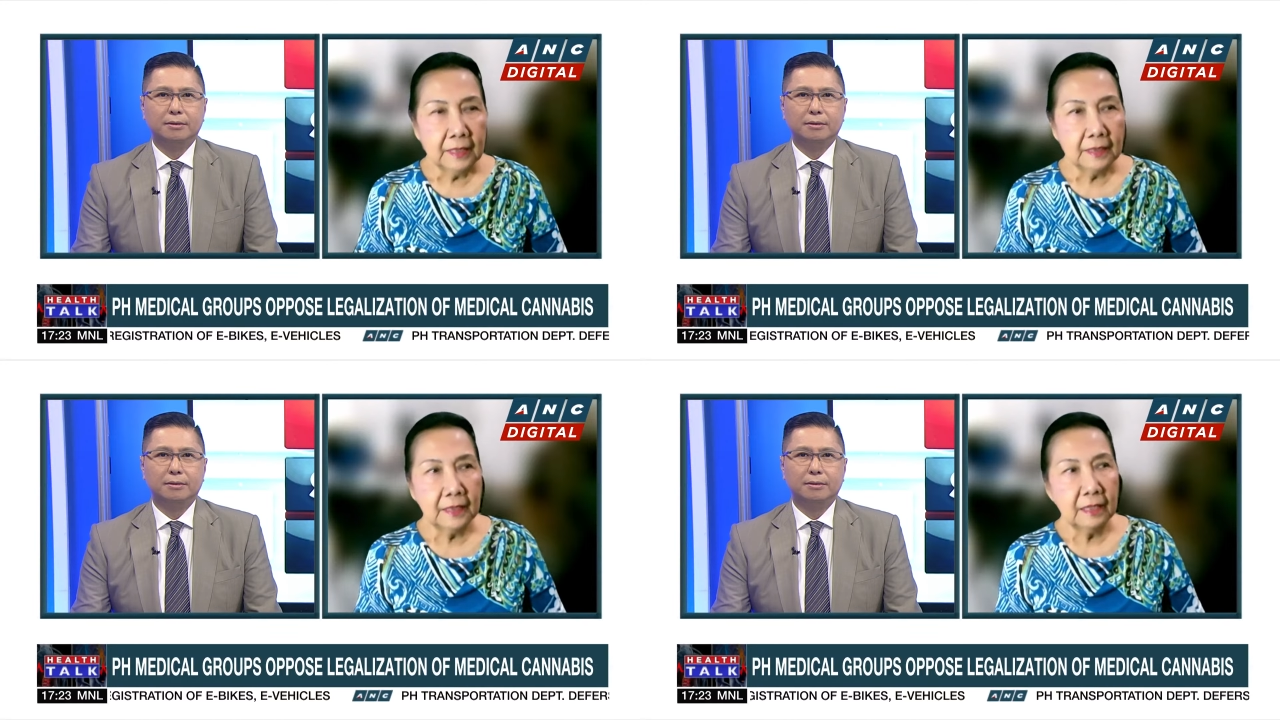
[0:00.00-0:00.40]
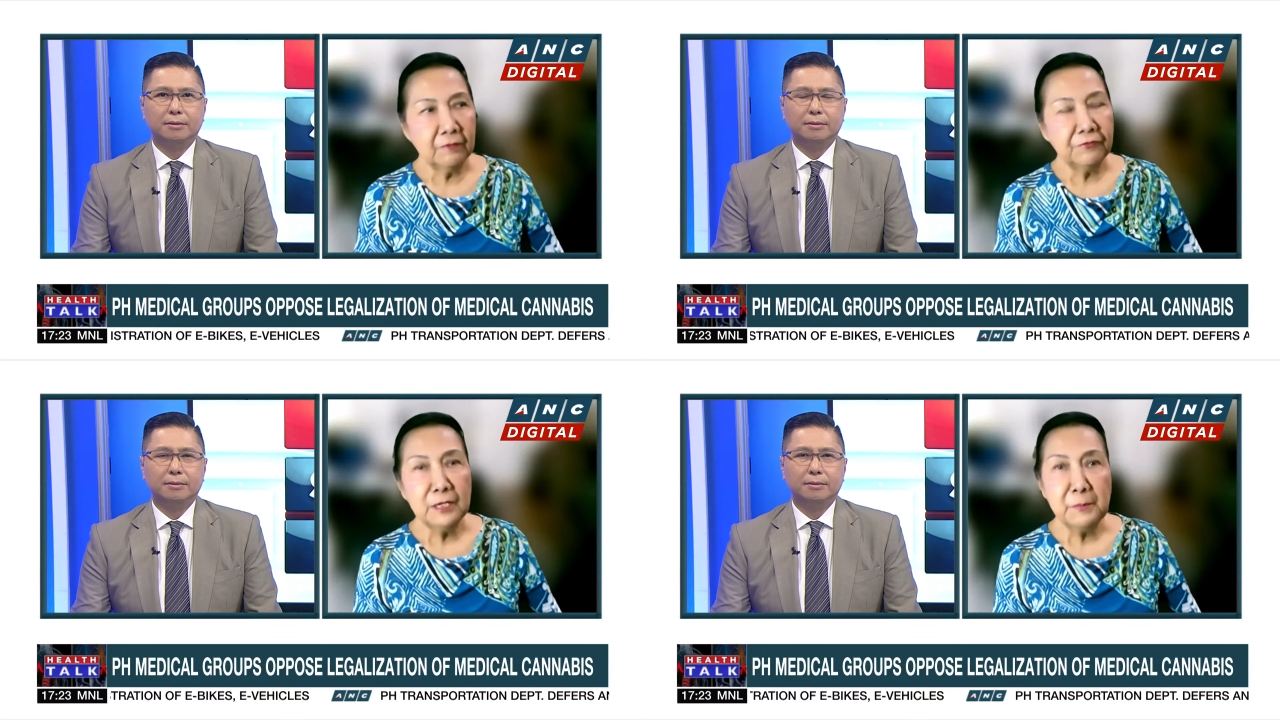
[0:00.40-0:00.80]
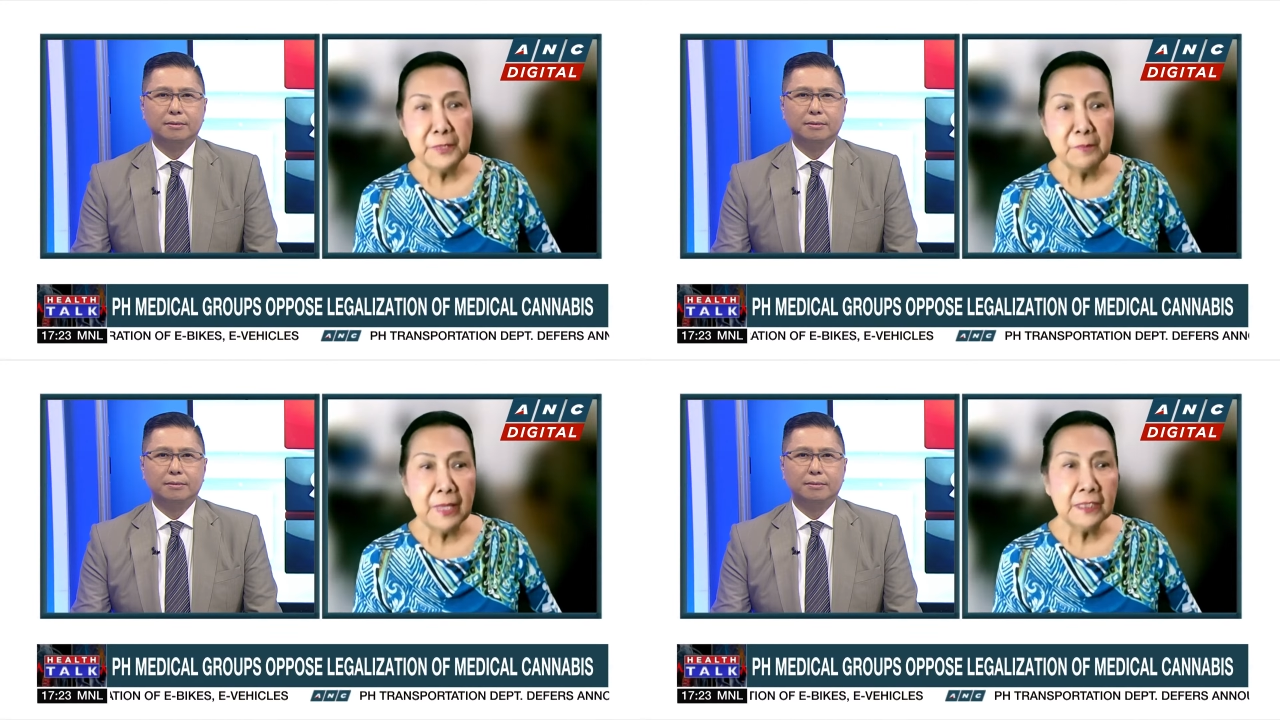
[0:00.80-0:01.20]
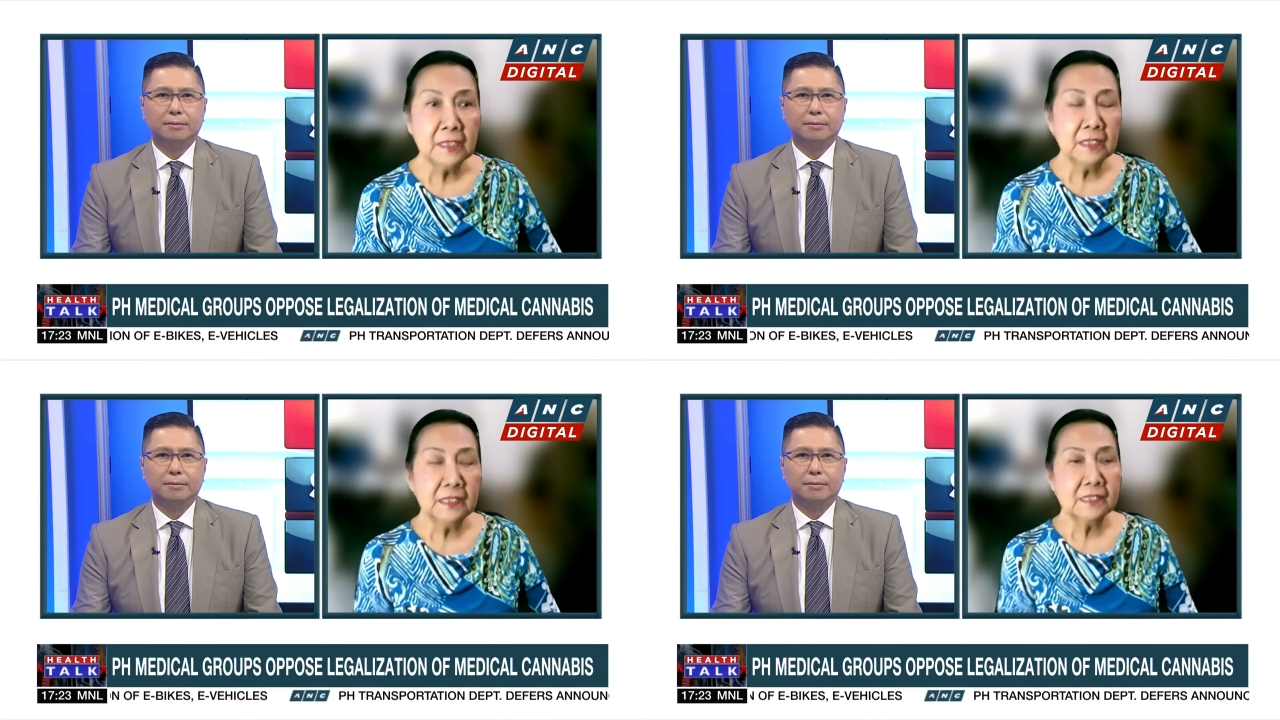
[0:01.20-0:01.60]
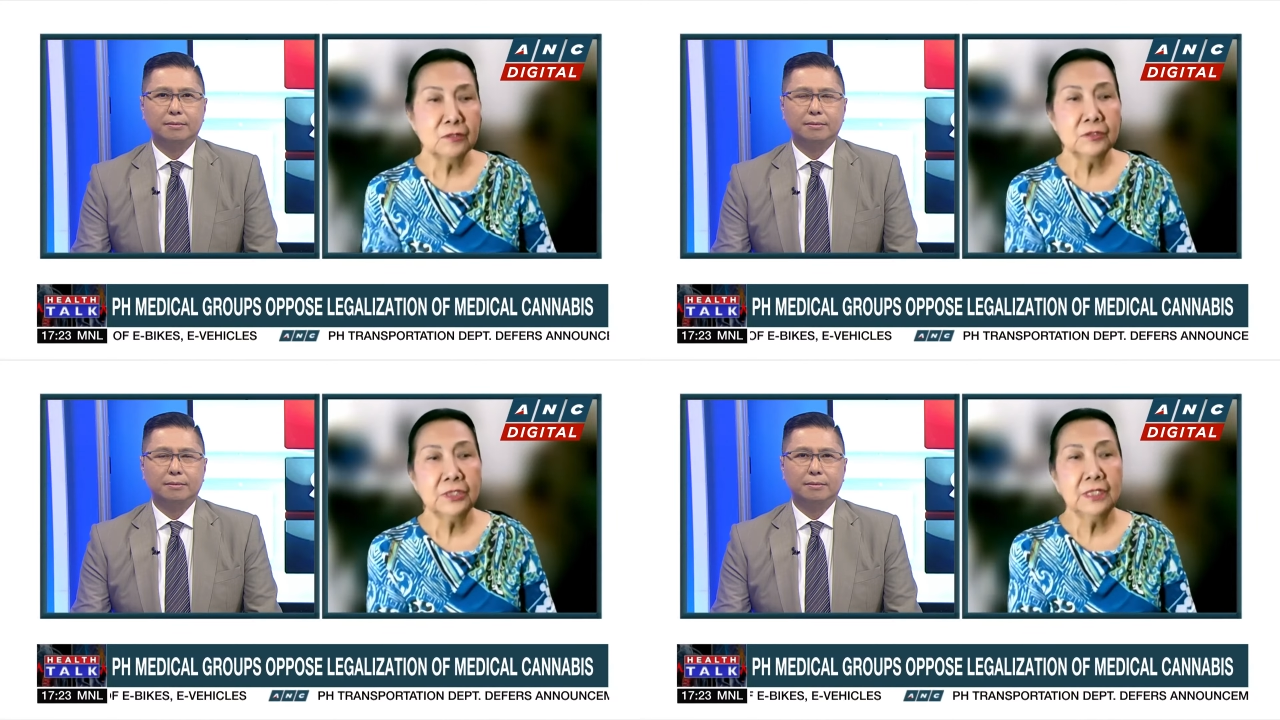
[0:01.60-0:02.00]
Speaker 1: The Philippine Medical
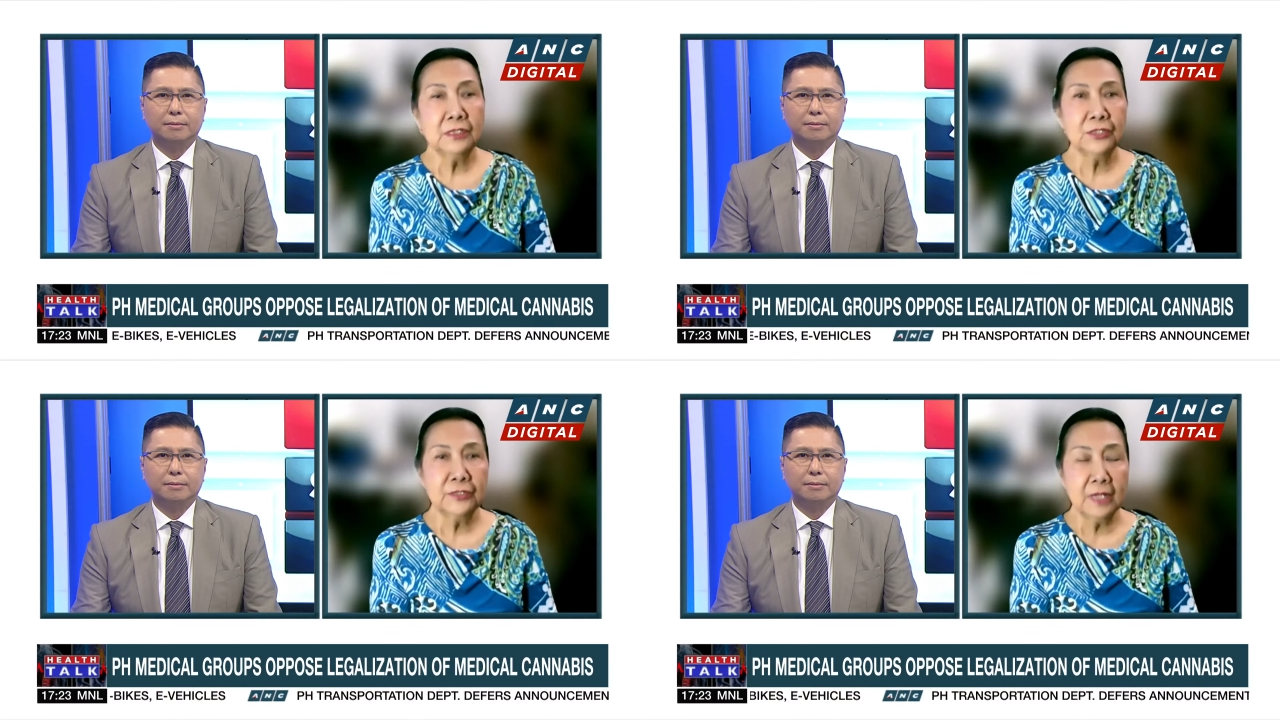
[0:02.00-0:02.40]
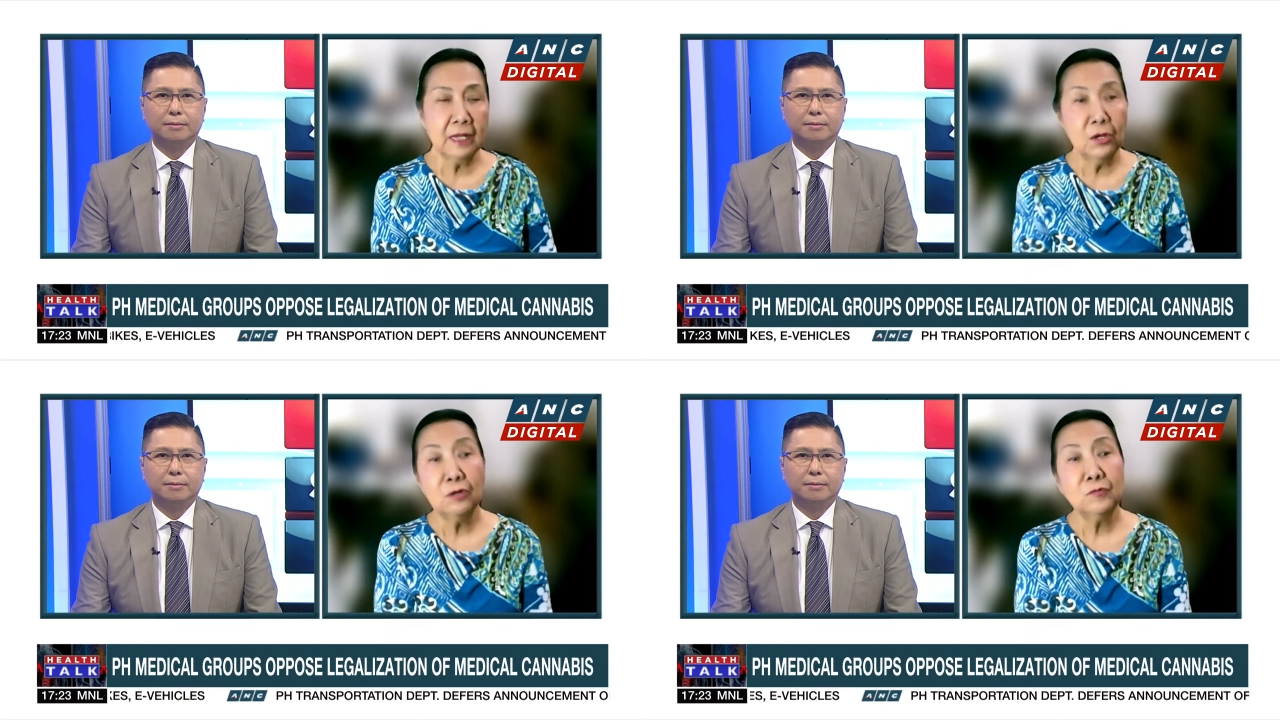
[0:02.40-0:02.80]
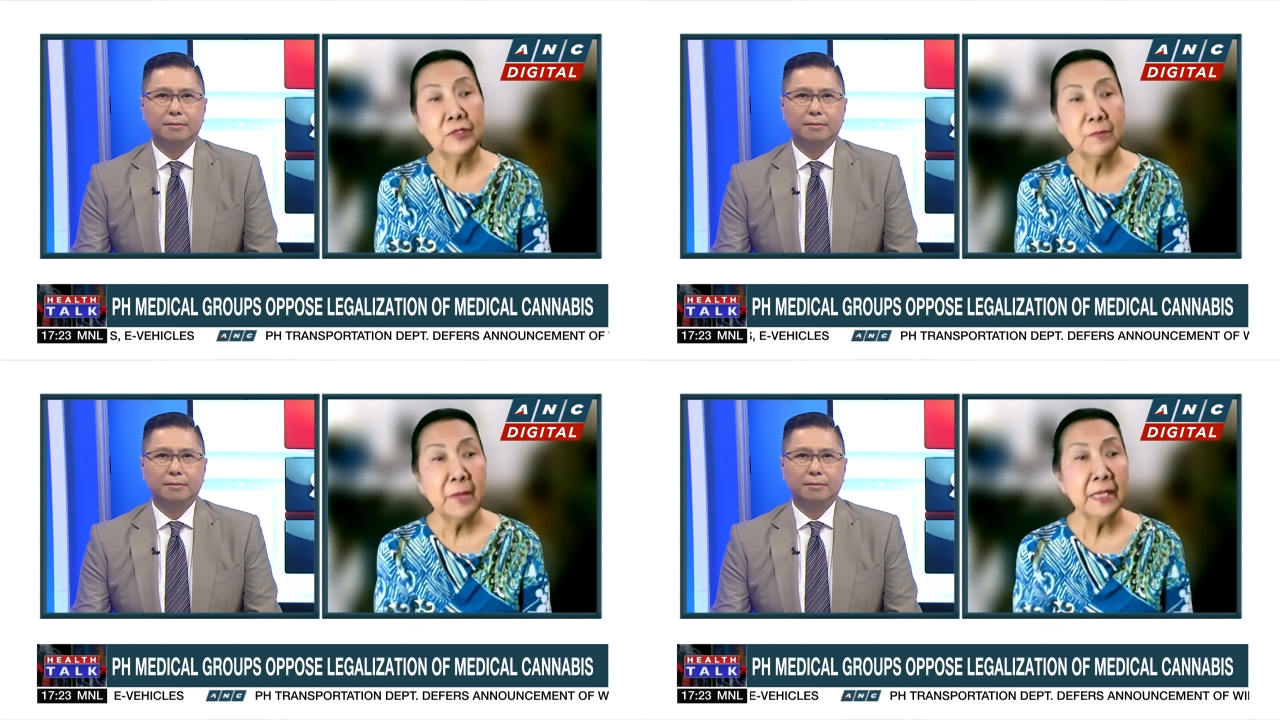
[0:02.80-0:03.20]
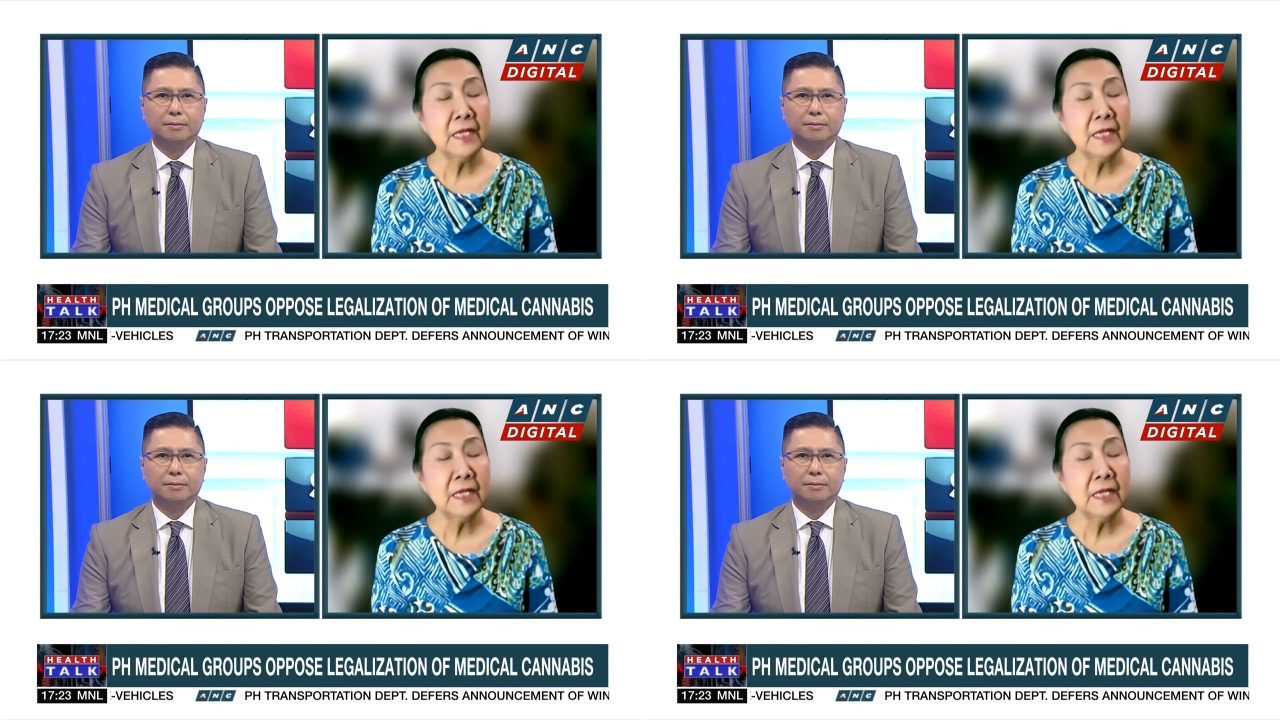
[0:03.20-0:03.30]
Association, along with many